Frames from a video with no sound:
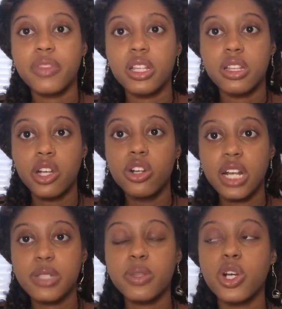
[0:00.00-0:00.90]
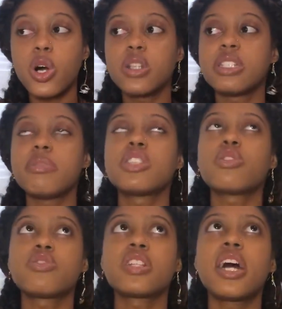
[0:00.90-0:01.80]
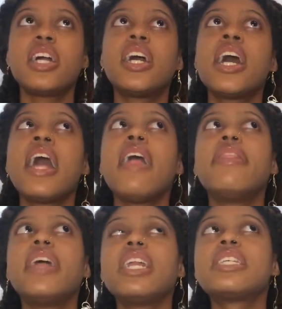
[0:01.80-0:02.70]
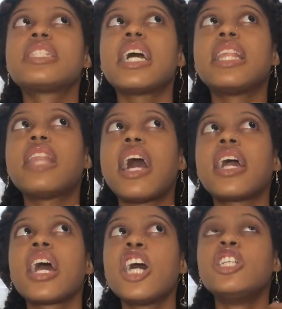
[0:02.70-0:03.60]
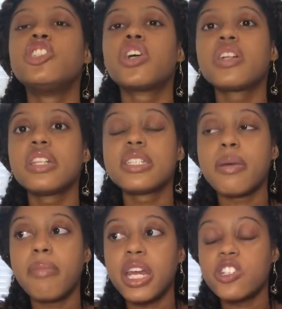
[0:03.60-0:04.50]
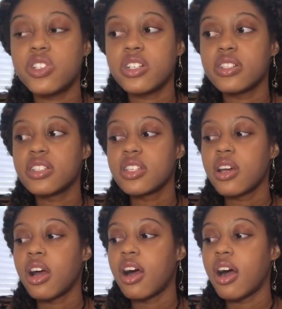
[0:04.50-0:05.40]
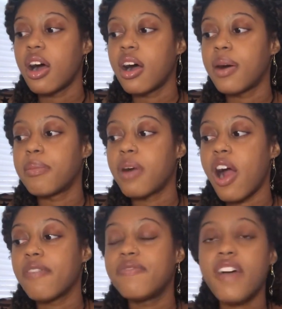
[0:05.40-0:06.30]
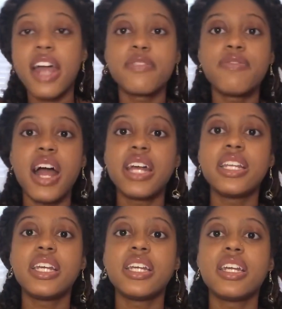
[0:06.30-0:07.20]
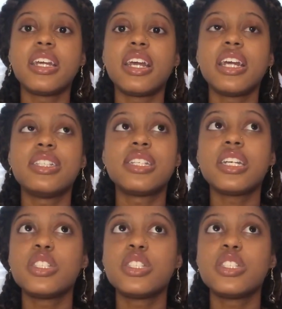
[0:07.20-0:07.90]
That's what their goal is, to be a socialite. Then it said like journalism majors are fact-finding intense